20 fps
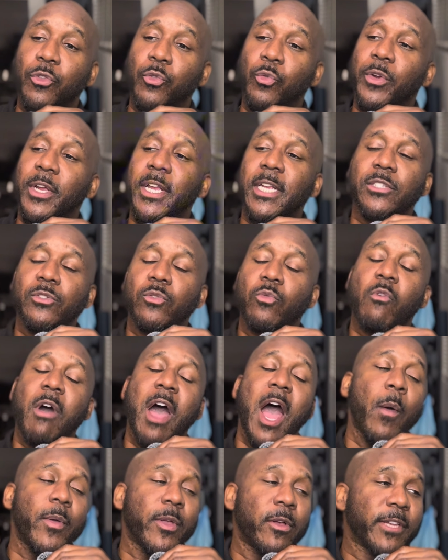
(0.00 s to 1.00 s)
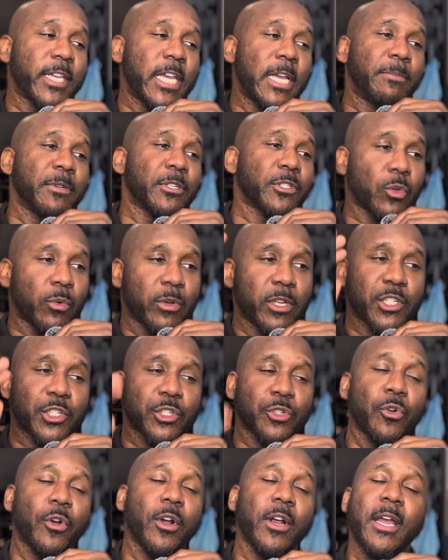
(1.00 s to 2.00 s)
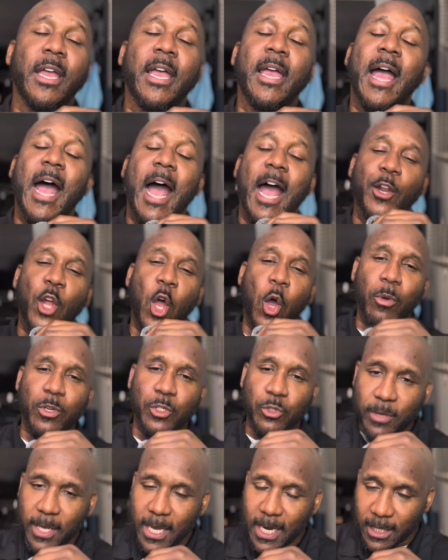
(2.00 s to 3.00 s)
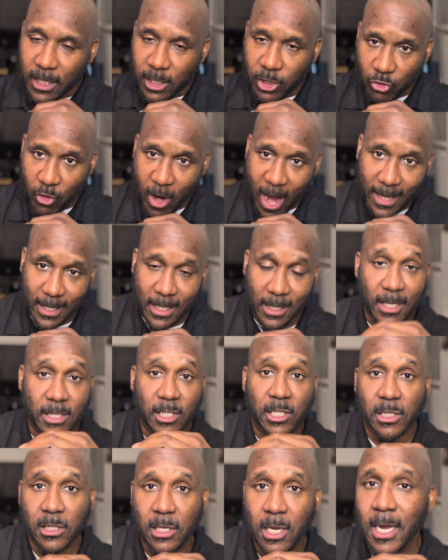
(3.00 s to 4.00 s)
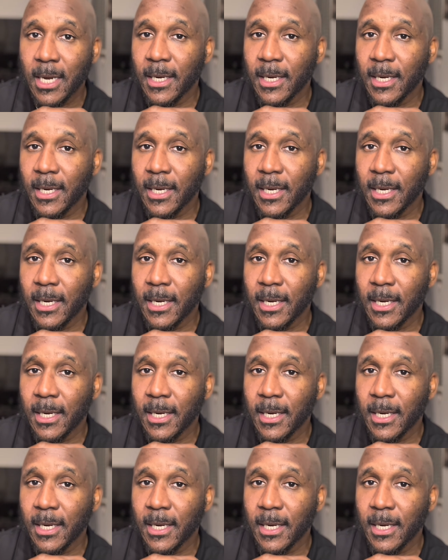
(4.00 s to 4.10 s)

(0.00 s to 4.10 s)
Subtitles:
The reason why we're going to keep the story short, I don't want you getting distracted. This is